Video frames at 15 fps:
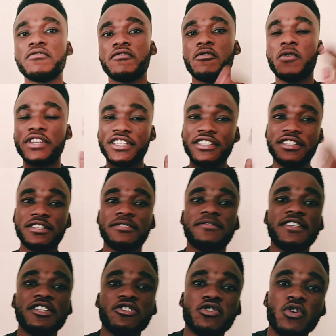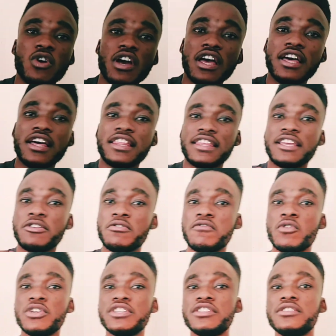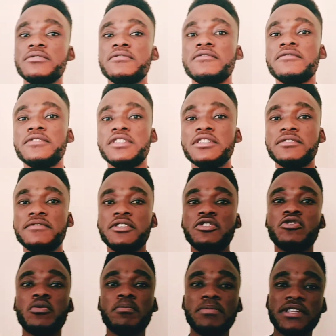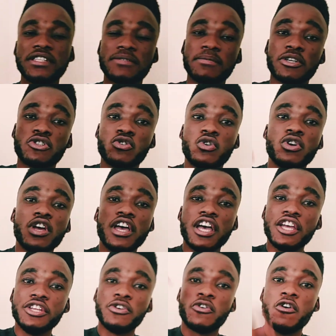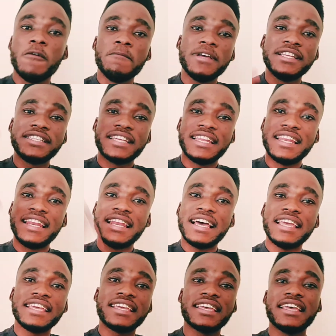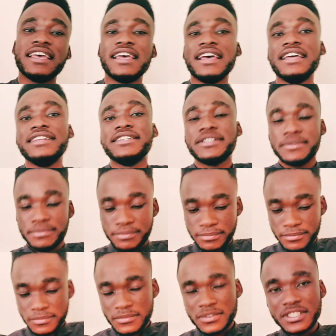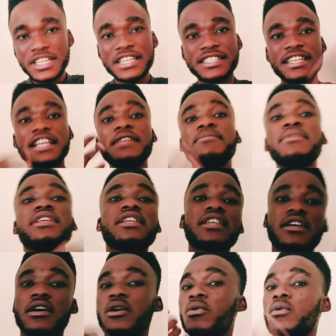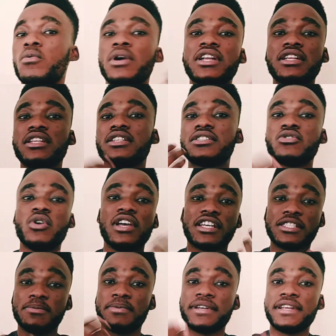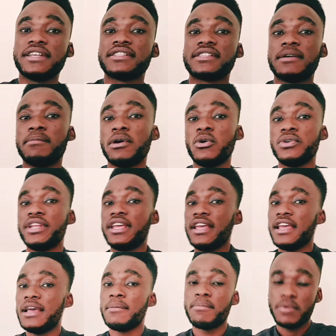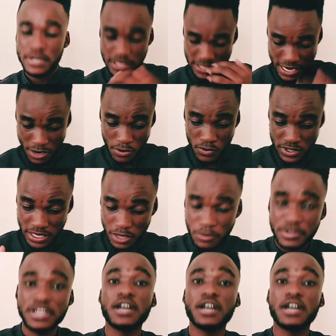watching this video. Thank you for watching this video. Please make sure you comment and like, and tell me what is your experience about the app. Down.